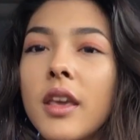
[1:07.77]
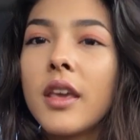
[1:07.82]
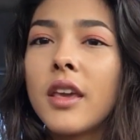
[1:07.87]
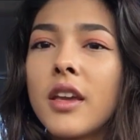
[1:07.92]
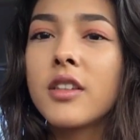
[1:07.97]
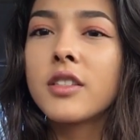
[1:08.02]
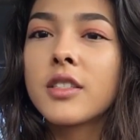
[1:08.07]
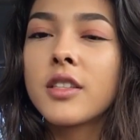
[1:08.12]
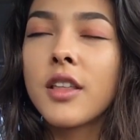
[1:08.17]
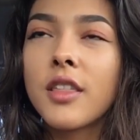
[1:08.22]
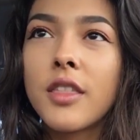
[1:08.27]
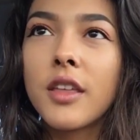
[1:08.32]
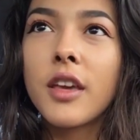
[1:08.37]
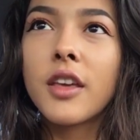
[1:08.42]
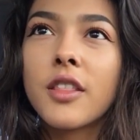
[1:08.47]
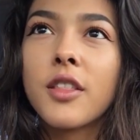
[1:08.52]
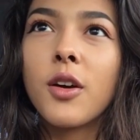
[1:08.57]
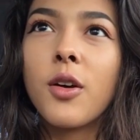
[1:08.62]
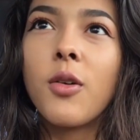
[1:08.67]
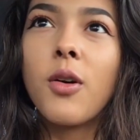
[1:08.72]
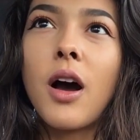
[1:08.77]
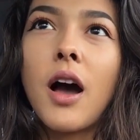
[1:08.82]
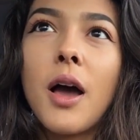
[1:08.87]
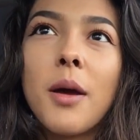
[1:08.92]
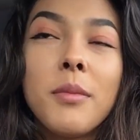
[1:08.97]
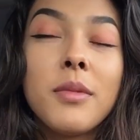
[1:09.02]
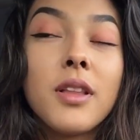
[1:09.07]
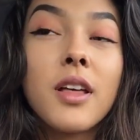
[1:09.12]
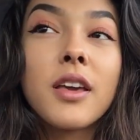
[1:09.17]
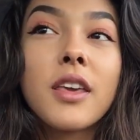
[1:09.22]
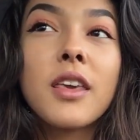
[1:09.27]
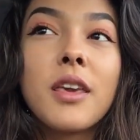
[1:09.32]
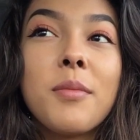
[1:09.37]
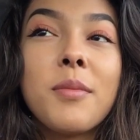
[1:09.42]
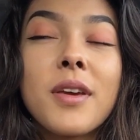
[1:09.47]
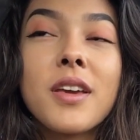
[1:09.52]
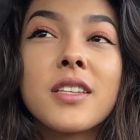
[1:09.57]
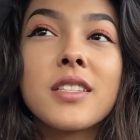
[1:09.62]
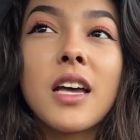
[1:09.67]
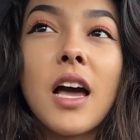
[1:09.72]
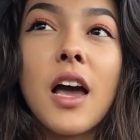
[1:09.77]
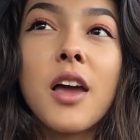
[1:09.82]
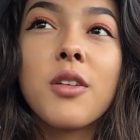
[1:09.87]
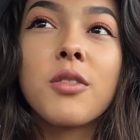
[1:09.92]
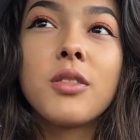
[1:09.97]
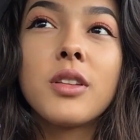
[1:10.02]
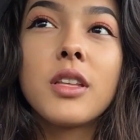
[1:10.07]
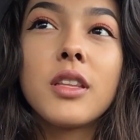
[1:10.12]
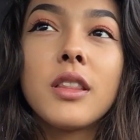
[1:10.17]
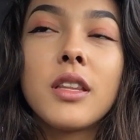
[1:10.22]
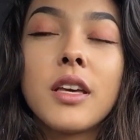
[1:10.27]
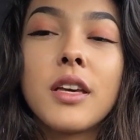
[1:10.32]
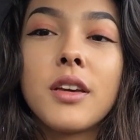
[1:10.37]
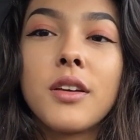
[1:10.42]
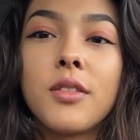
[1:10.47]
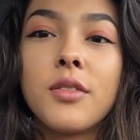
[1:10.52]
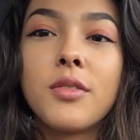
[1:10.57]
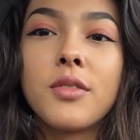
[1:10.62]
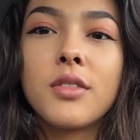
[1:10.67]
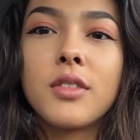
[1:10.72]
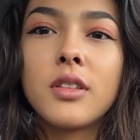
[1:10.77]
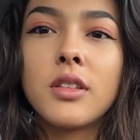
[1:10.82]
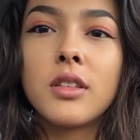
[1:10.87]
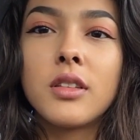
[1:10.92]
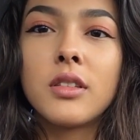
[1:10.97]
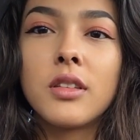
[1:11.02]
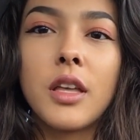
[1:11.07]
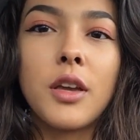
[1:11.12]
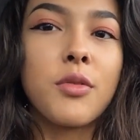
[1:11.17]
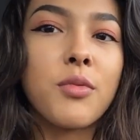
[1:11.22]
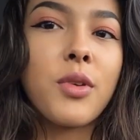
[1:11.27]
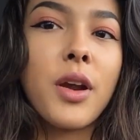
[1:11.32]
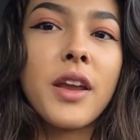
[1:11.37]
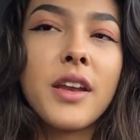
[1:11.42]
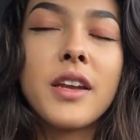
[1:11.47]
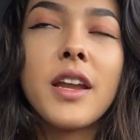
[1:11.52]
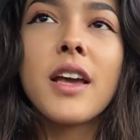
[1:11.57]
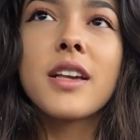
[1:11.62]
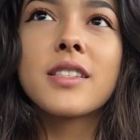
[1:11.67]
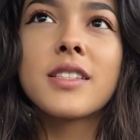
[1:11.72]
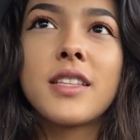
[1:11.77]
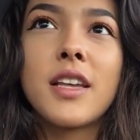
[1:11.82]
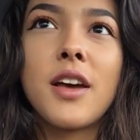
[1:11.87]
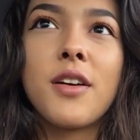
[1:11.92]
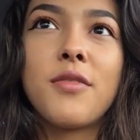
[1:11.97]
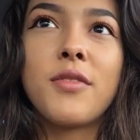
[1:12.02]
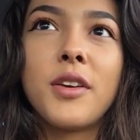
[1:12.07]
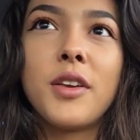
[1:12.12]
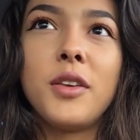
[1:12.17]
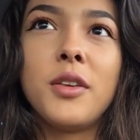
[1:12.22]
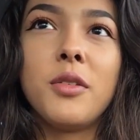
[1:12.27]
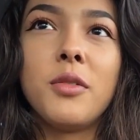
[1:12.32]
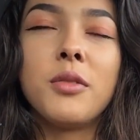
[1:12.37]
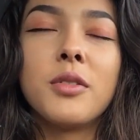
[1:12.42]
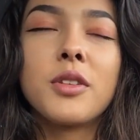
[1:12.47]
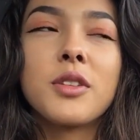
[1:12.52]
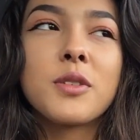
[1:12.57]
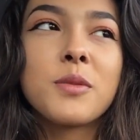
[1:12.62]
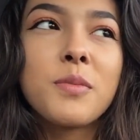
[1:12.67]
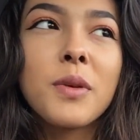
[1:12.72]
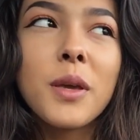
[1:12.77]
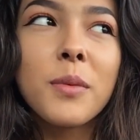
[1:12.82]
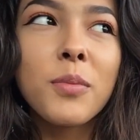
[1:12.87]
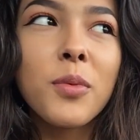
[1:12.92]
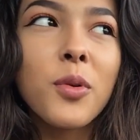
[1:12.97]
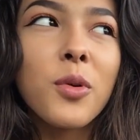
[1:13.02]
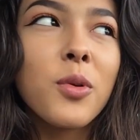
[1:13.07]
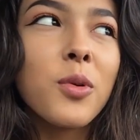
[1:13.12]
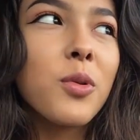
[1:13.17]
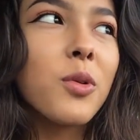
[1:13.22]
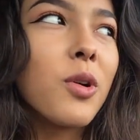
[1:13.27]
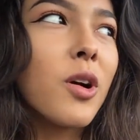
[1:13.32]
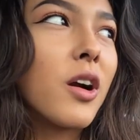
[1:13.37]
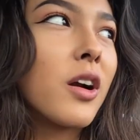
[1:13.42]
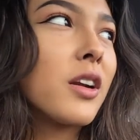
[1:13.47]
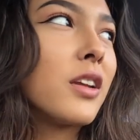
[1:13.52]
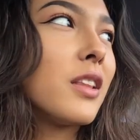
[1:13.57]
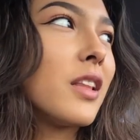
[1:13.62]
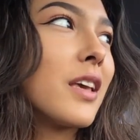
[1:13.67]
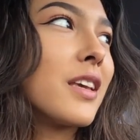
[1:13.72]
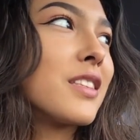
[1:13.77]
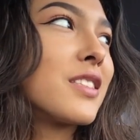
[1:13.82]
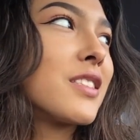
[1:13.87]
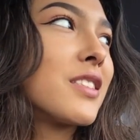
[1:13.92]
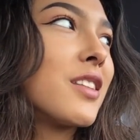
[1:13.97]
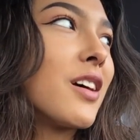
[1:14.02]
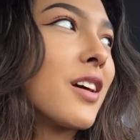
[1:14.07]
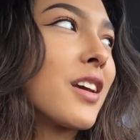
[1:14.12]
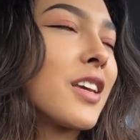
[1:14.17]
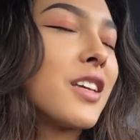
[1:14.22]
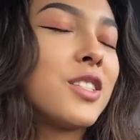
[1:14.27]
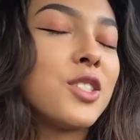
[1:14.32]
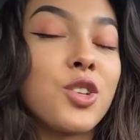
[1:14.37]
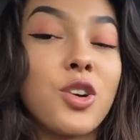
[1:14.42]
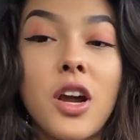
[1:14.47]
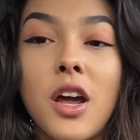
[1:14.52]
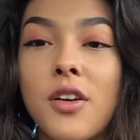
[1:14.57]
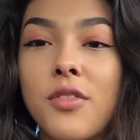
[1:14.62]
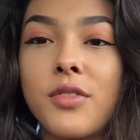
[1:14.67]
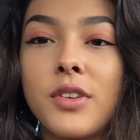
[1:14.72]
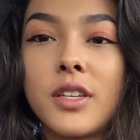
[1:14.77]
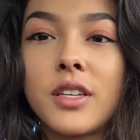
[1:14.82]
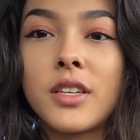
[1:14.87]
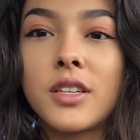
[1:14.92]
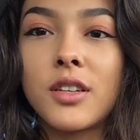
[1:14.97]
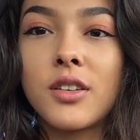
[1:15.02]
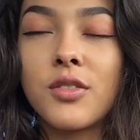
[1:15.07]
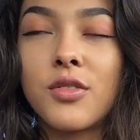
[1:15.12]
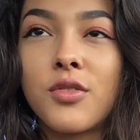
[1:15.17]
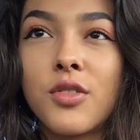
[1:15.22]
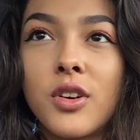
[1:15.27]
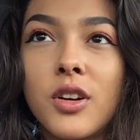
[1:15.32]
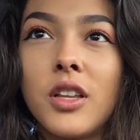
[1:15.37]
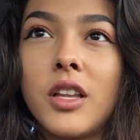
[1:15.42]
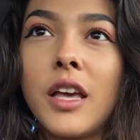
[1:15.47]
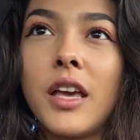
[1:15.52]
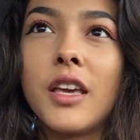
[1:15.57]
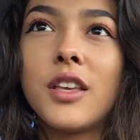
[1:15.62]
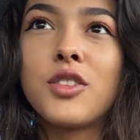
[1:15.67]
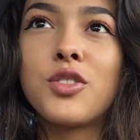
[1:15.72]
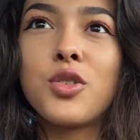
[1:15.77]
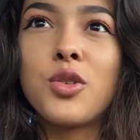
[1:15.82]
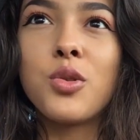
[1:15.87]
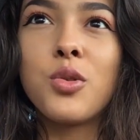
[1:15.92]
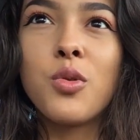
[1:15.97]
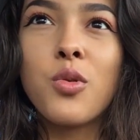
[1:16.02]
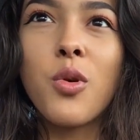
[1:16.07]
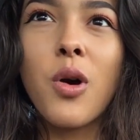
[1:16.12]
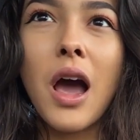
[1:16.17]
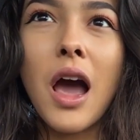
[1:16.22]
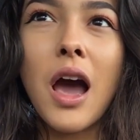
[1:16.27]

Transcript: Here's the thing though, I'm lucky because I only live like right next to FIU. There's people who are like stuck in traffic for like two